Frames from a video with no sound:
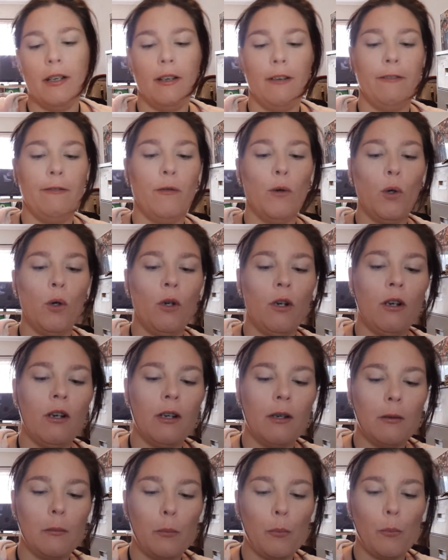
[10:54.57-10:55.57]

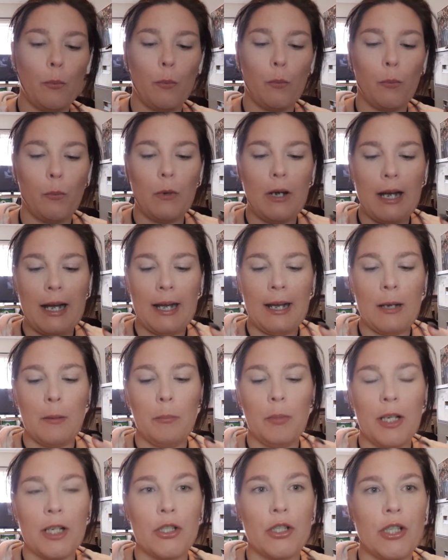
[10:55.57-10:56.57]
For
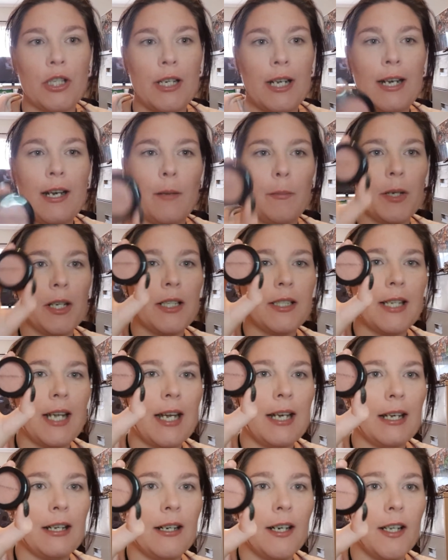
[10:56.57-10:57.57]
blush today, I'm going to
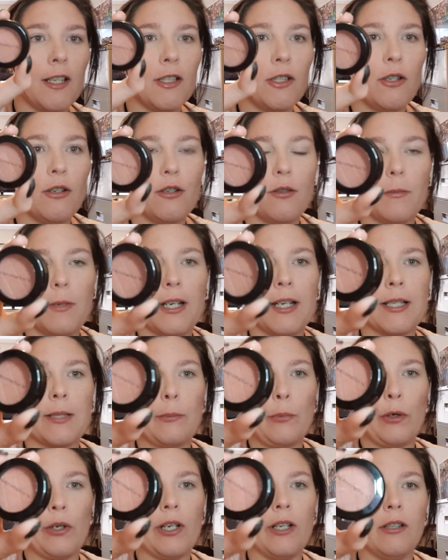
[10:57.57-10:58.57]
take another Nutrimetics
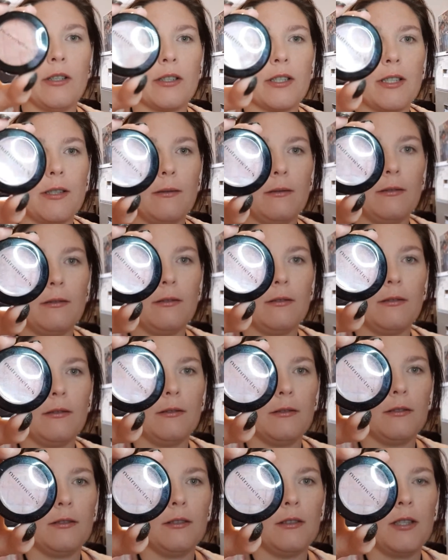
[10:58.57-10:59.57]
product.
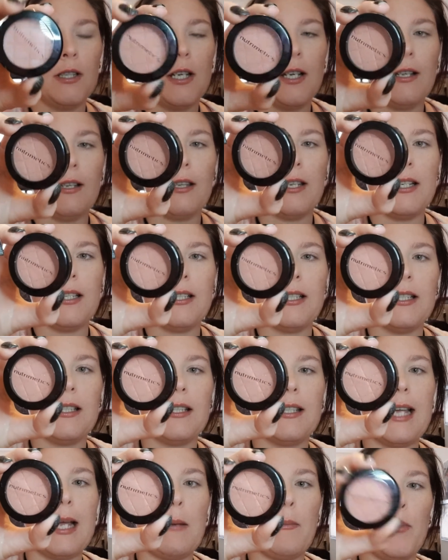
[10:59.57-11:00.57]
This is
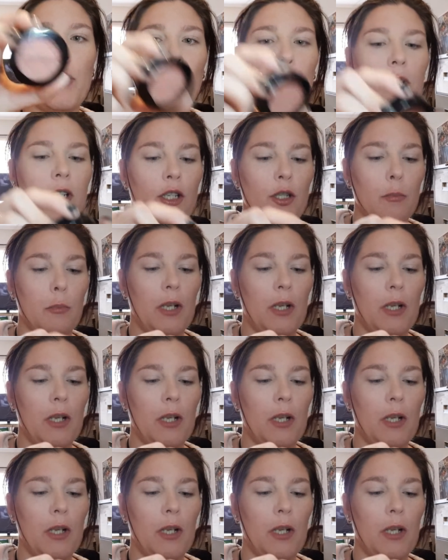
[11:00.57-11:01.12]
their Pure Touch